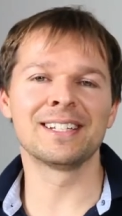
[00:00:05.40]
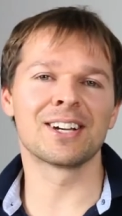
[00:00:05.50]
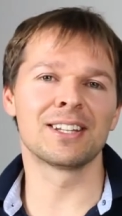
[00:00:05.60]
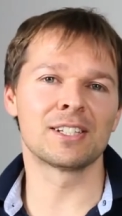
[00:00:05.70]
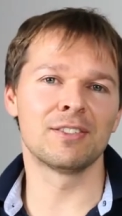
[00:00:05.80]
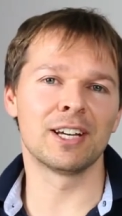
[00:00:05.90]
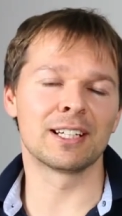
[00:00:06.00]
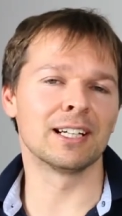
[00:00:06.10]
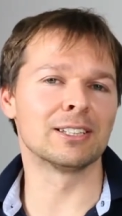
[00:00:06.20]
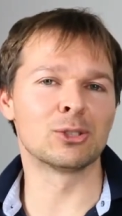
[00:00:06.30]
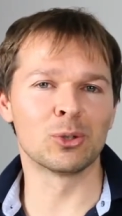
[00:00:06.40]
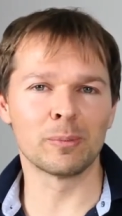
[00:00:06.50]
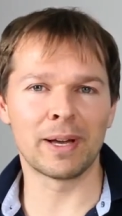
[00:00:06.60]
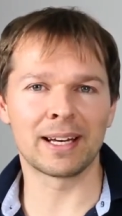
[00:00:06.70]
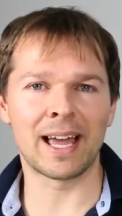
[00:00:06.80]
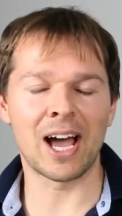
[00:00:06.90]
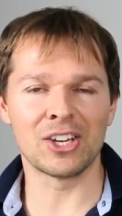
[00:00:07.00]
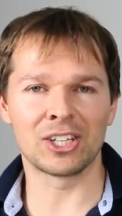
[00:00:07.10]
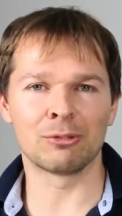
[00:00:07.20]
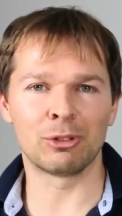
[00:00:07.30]
Inside this video I'd like to talk about how
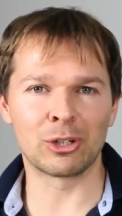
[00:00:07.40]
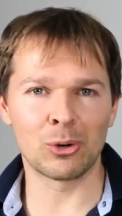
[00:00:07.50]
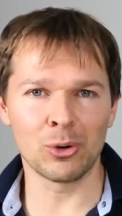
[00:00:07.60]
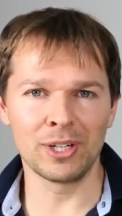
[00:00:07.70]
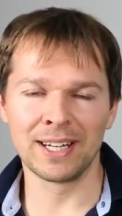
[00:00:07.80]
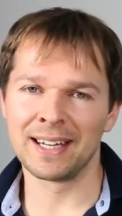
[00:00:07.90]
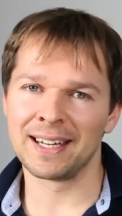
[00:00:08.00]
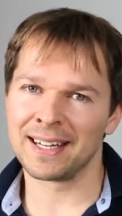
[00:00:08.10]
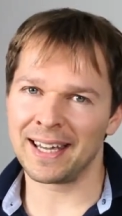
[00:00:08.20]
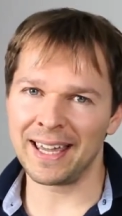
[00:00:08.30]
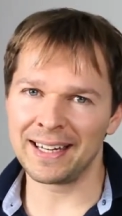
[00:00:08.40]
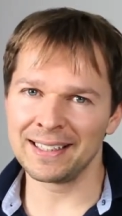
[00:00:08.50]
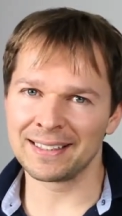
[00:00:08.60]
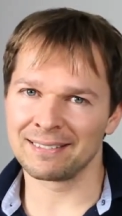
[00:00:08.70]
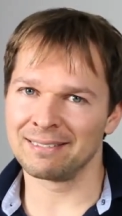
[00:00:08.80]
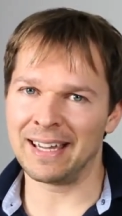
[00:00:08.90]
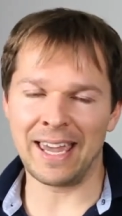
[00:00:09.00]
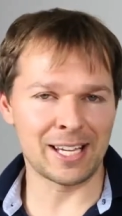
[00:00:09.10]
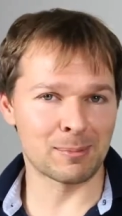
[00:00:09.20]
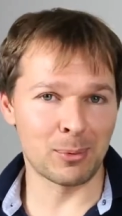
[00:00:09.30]
you can record, edit,
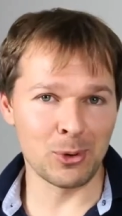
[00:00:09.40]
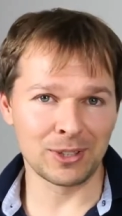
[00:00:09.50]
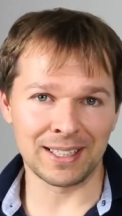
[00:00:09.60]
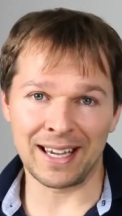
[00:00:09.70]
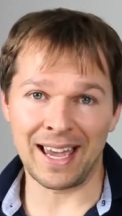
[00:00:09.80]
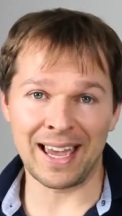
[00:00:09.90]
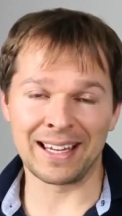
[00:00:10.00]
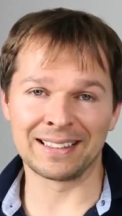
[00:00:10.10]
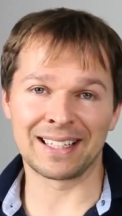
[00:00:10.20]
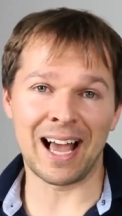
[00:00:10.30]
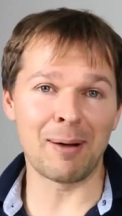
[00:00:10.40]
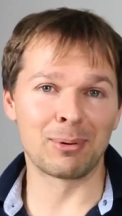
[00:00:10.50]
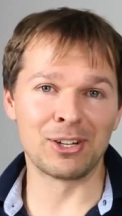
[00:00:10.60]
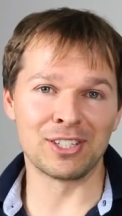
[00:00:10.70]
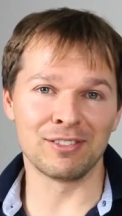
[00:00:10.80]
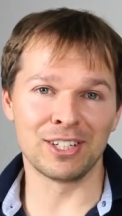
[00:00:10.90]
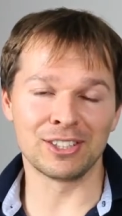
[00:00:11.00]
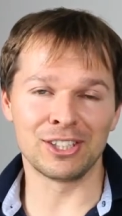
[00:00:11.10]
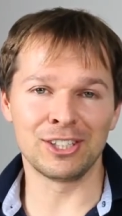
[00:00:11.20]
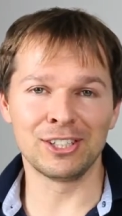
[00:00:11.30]
export and upload your video
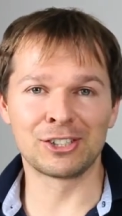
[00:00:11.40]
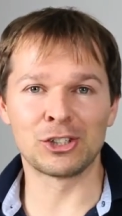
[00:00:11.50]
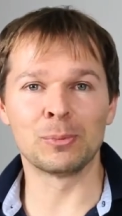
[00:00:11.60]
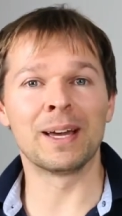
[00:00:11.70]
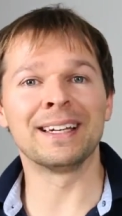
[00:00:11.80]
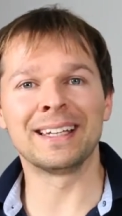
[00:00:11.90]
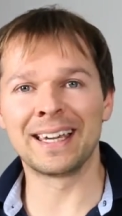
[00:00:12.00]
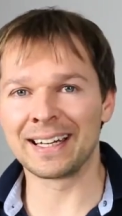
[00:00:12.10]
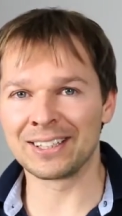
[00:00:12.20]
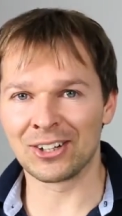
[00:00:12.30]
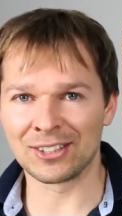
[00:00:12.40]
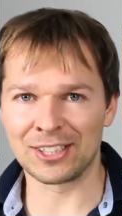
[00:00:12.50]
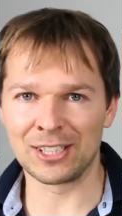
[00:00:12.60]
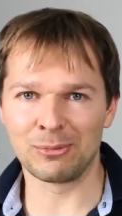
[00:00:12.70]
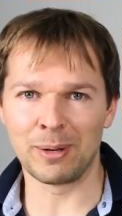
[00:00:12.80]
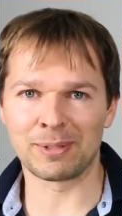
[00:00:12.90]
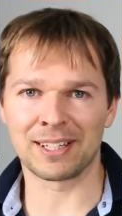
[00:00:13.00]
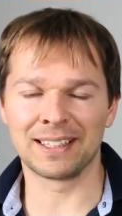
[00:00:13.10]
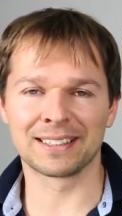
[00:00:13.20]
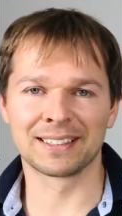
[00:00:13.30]
to YouTube and get it onto your
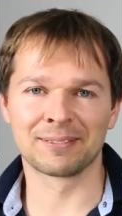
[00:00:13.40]
website.